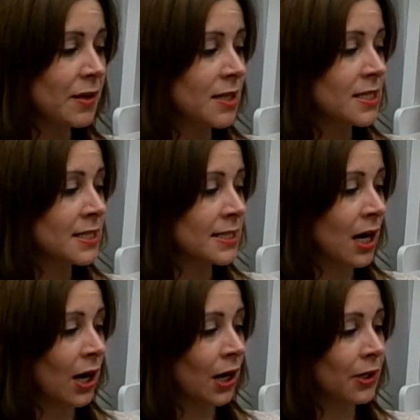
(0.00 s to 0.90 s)
So
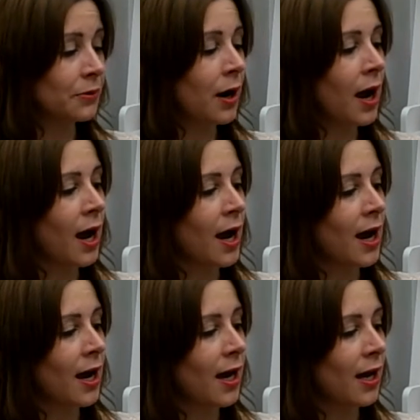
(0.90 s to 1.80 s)

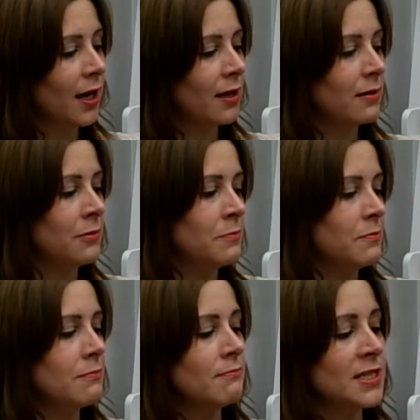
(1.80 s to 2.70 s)

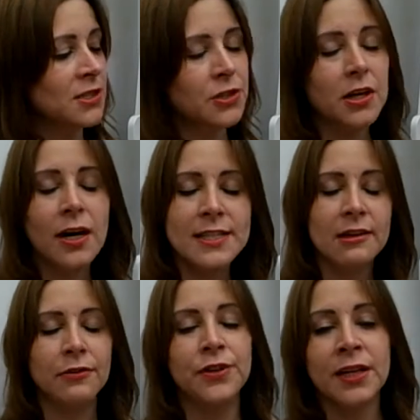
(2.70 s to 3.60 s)
it's a good
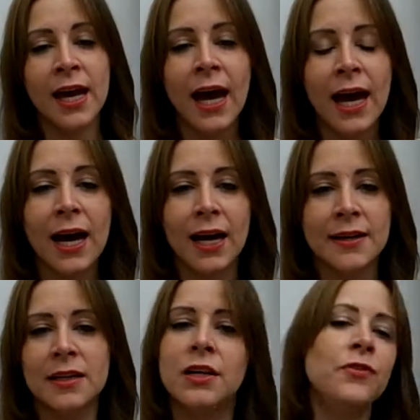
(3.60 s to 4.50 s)
idea if you
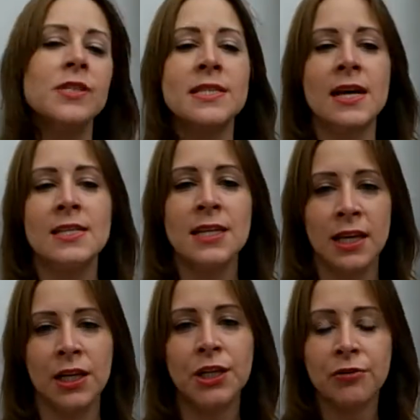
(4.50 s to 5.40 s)
can, if you're setting
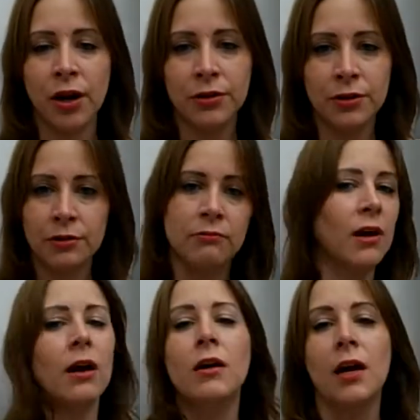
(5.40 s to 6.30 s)
it in your own
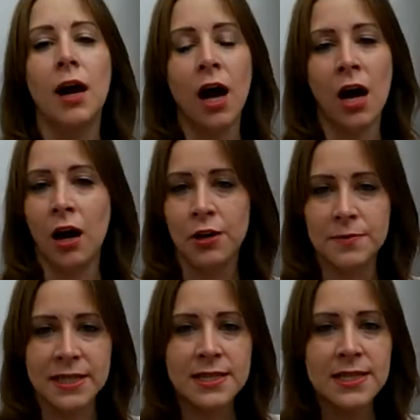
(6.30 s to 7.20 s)
home
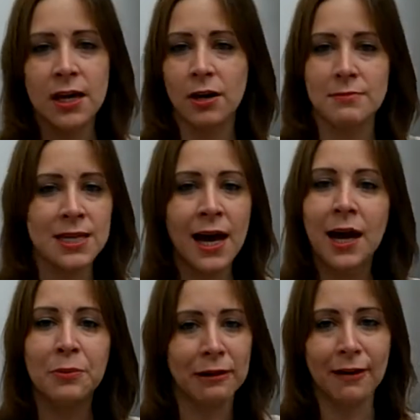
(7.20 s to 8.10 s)
city,
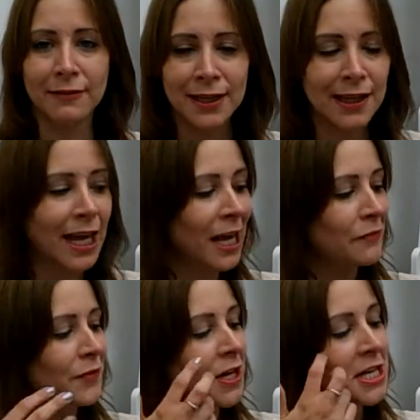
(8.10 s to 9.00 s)
hometown, wherever you
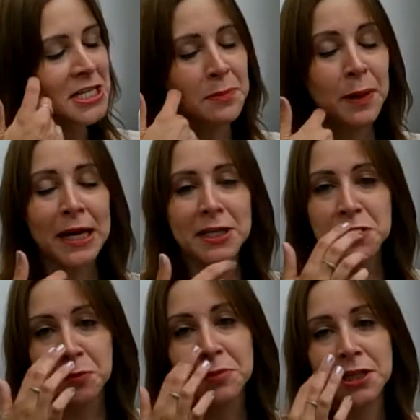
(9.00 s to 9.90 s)
live, to pick
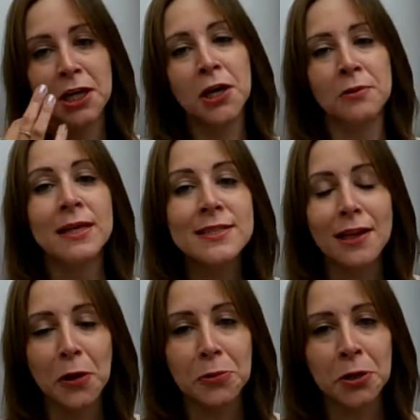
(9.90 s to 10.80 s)
somebody who is
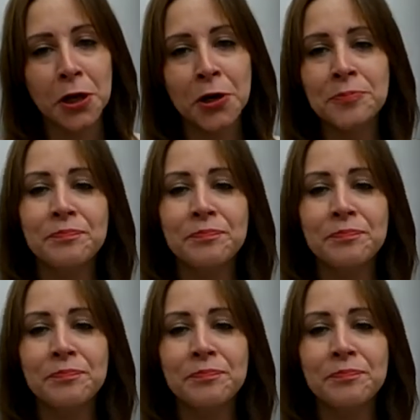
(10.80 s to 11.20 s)
local.